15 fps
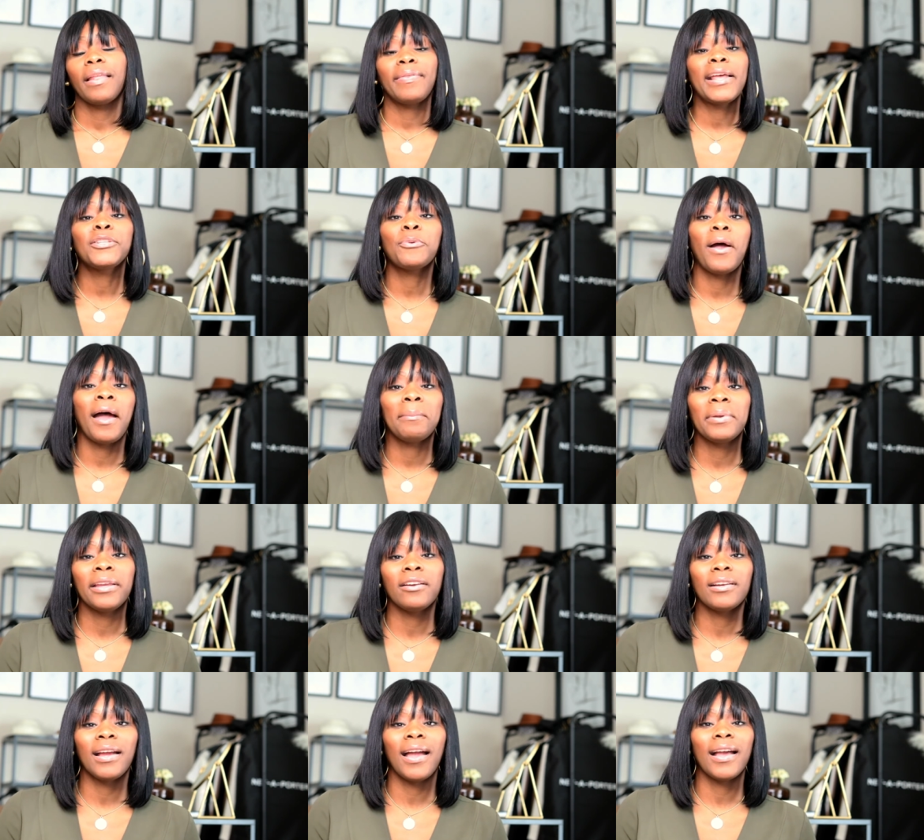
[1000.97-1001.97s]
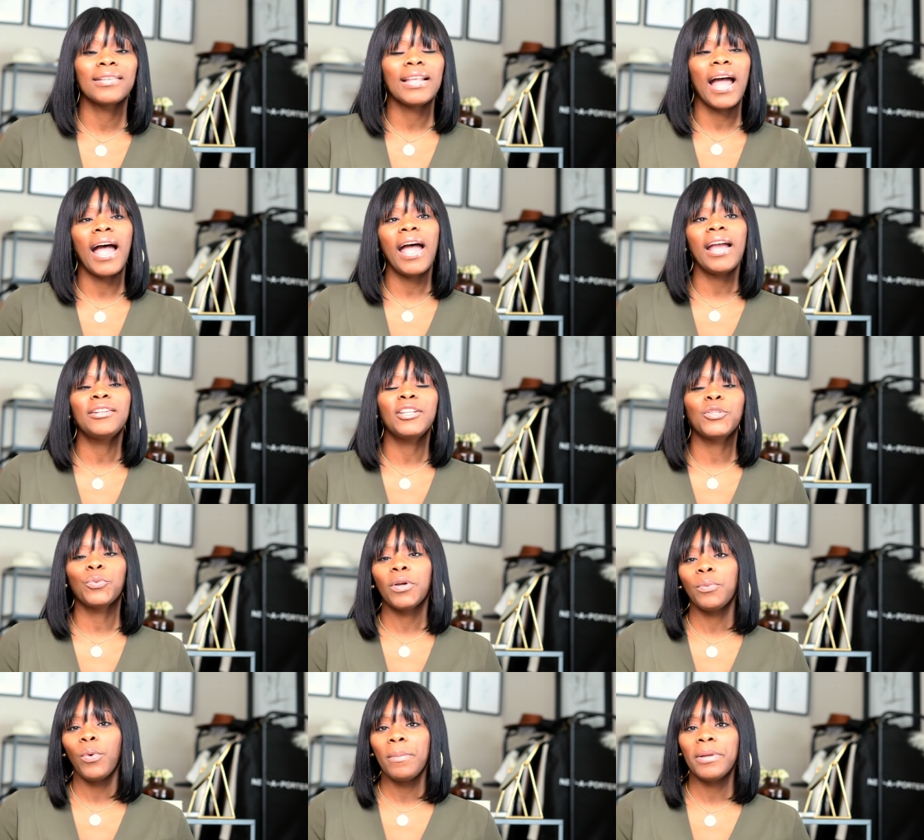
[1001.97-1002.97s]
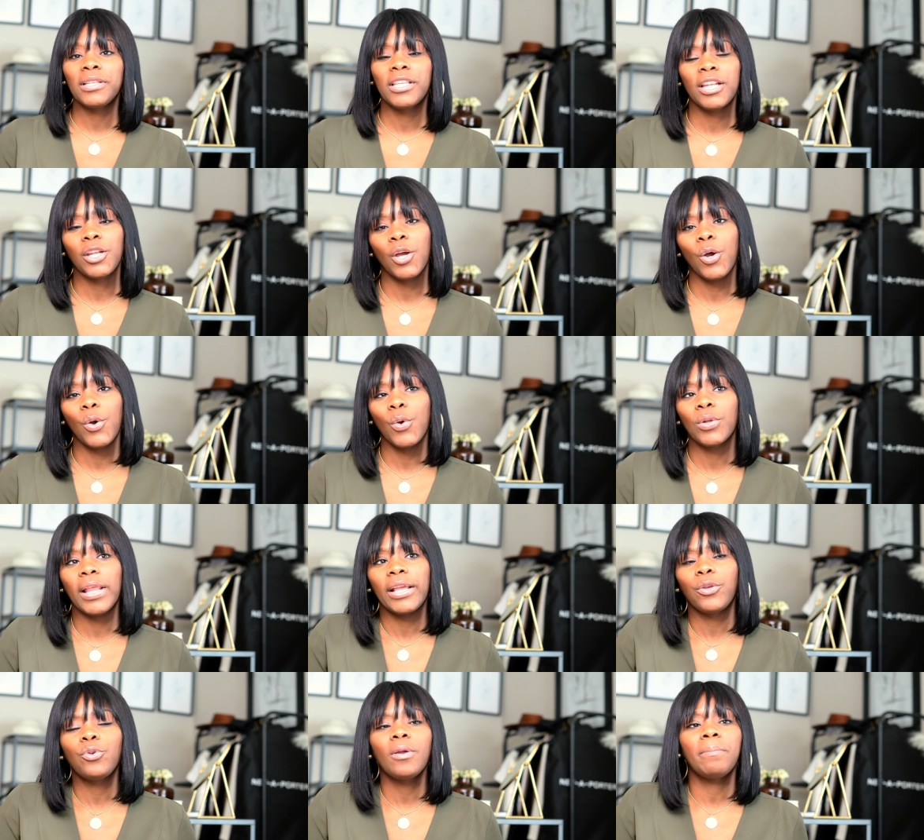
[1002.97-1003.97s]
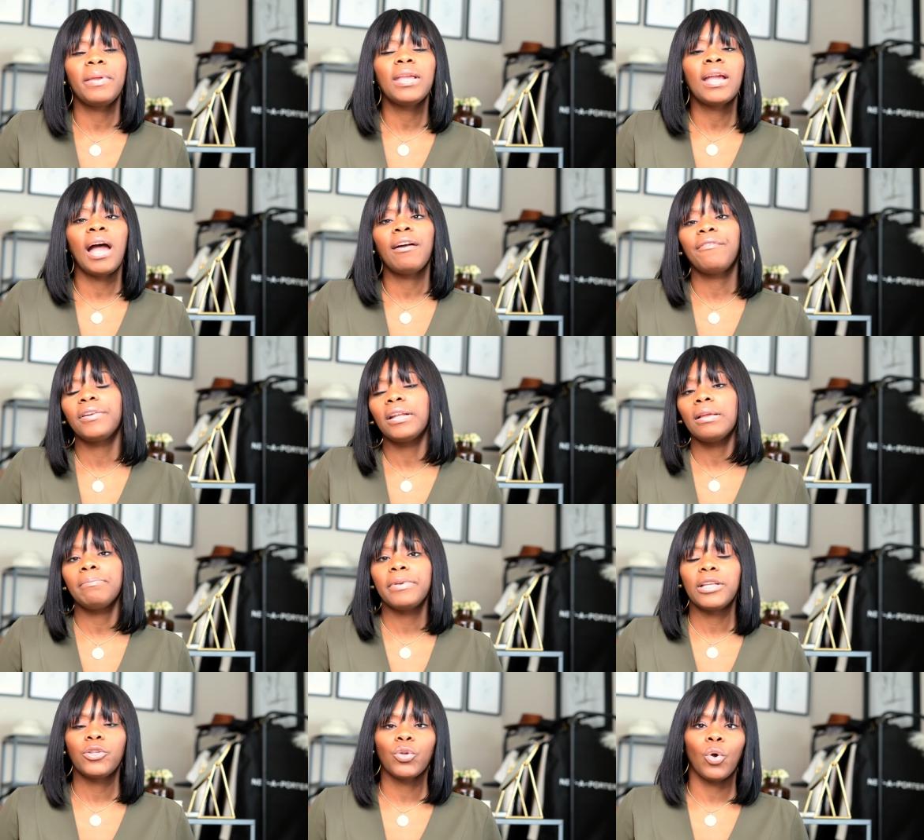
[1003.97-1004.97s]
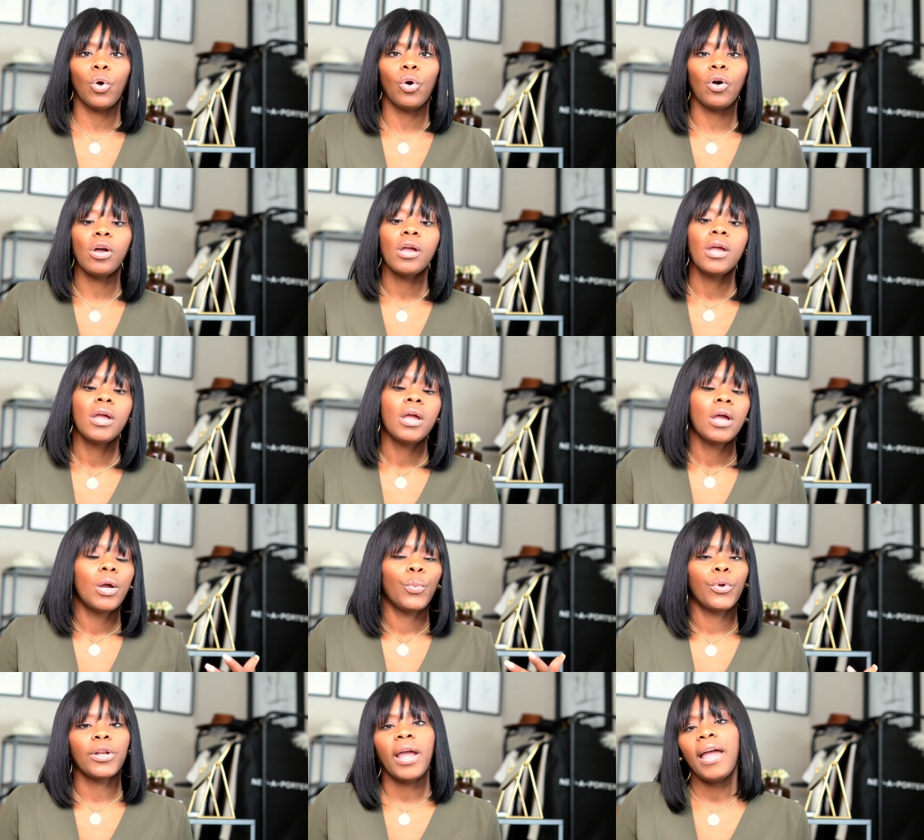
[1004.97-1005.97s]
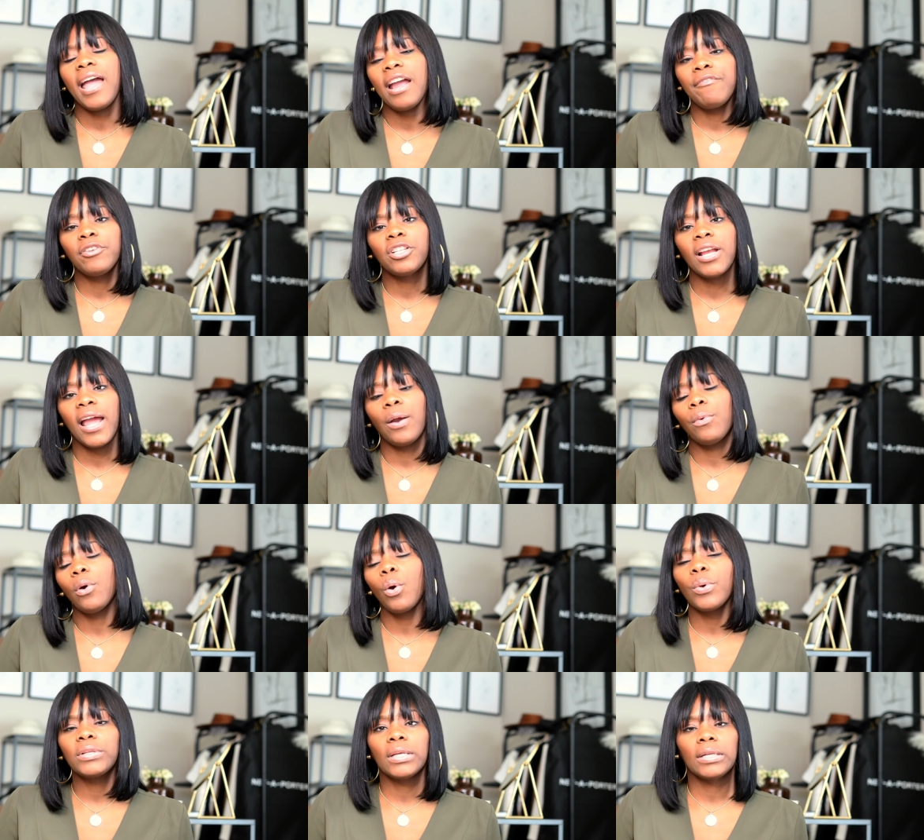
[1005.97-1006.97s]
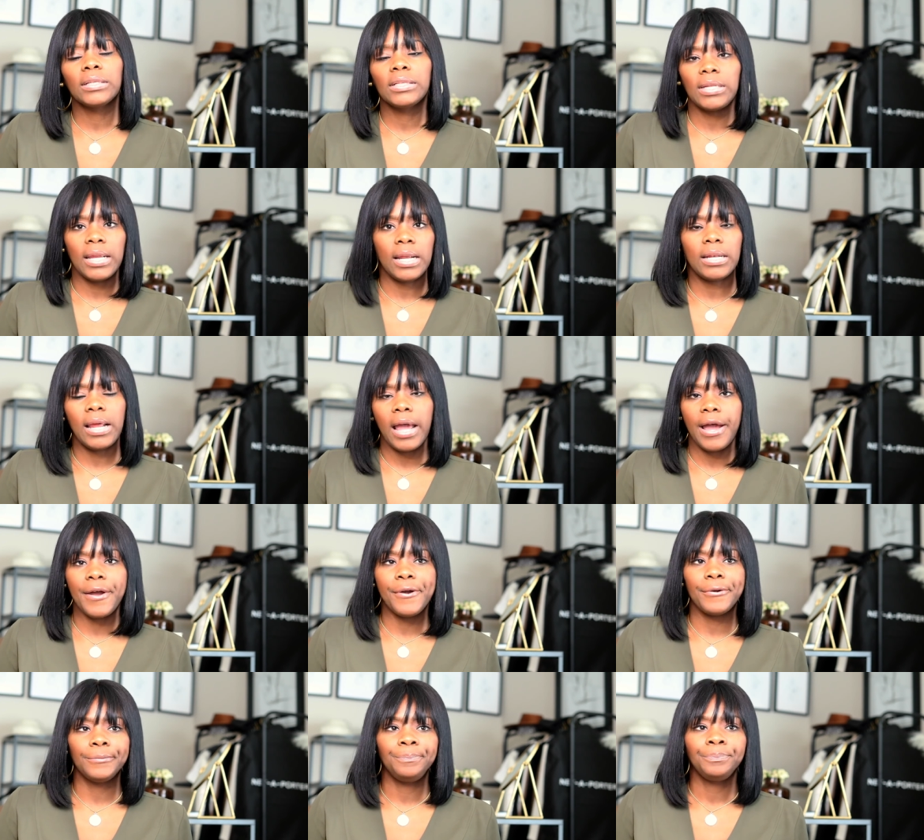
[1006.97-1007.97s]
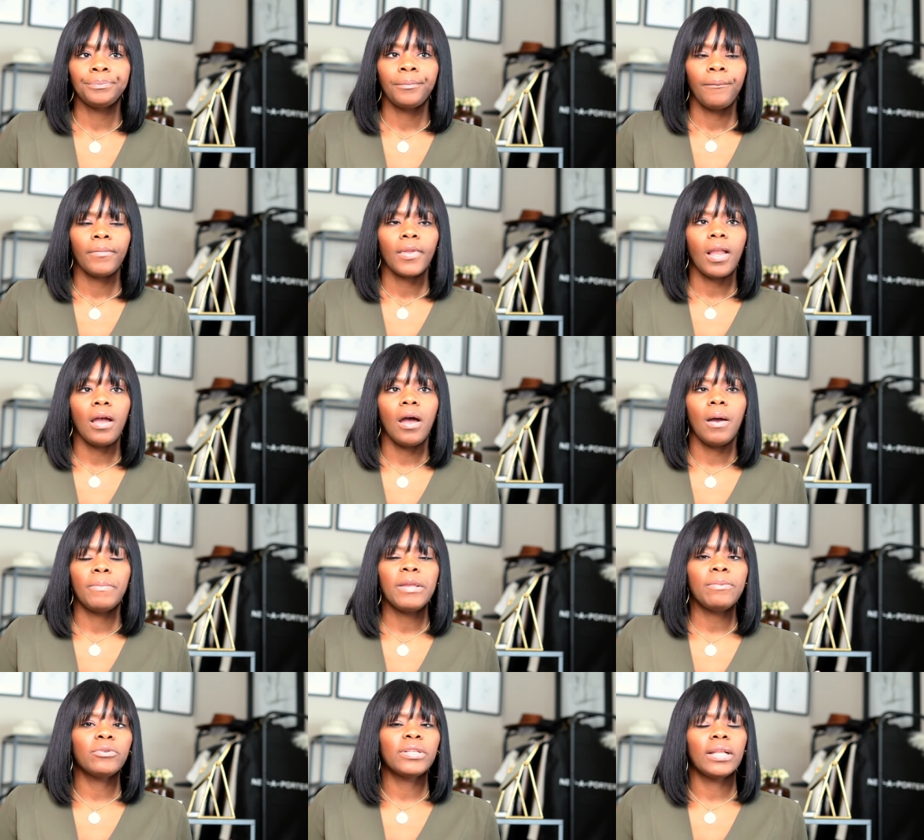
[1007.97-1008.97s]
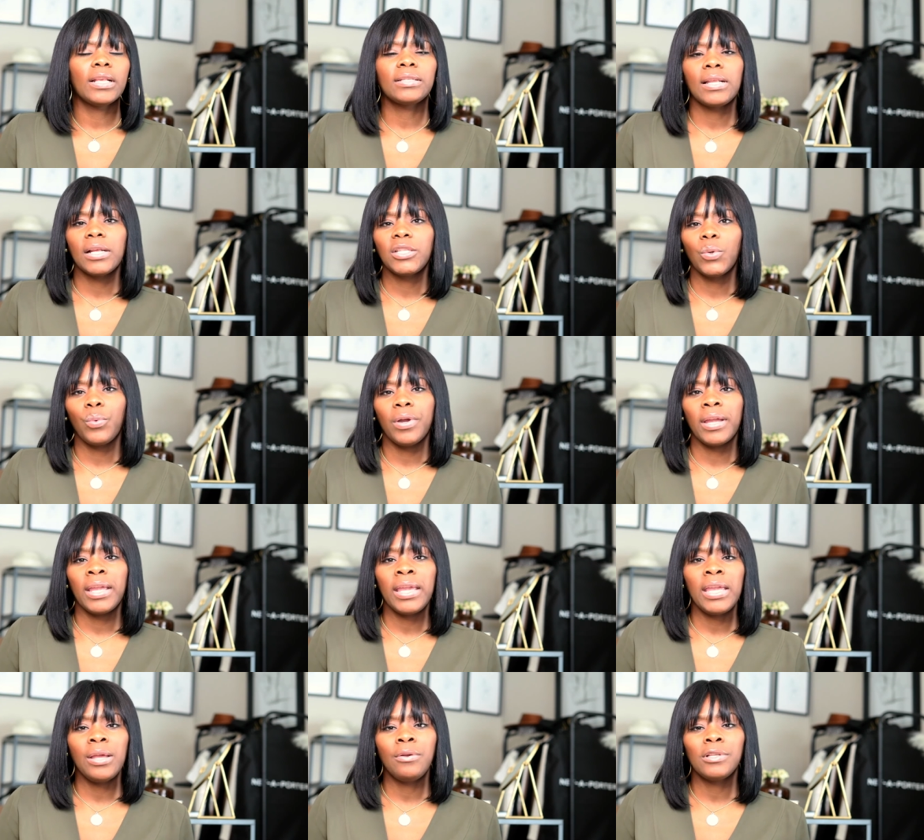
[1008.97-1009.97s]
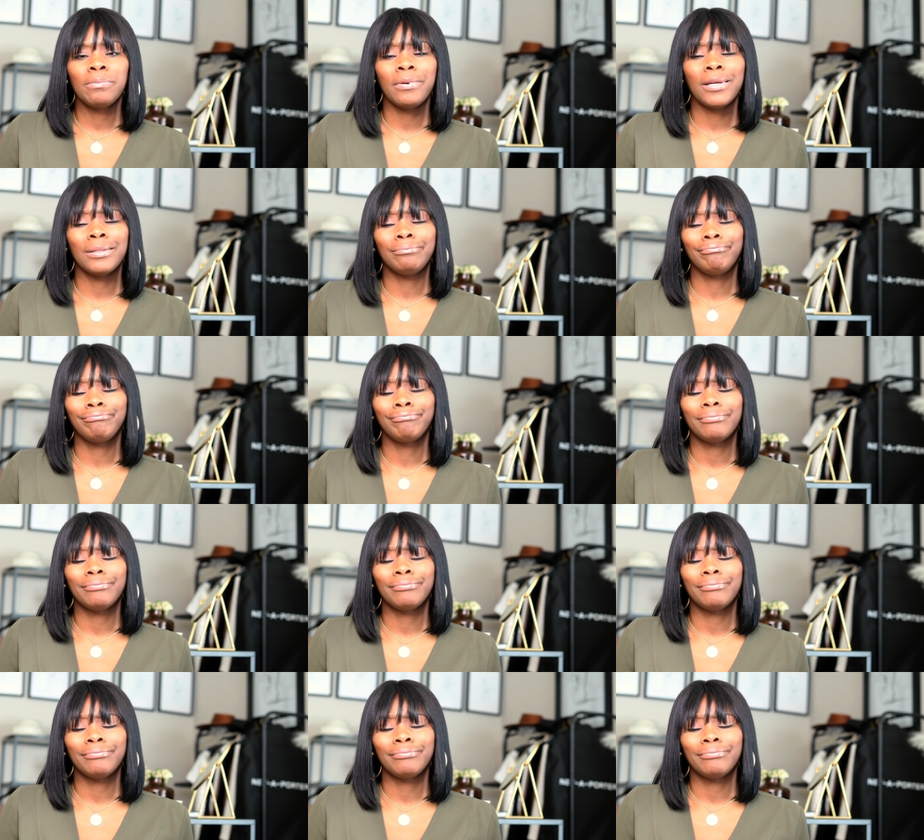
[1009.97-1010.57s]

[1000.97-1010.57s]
that's why I'm here, guys. I just want women to know like you can be confident and be tall. We're not average height, we're always gonna stand out. Um, people tell us not to wear heels, but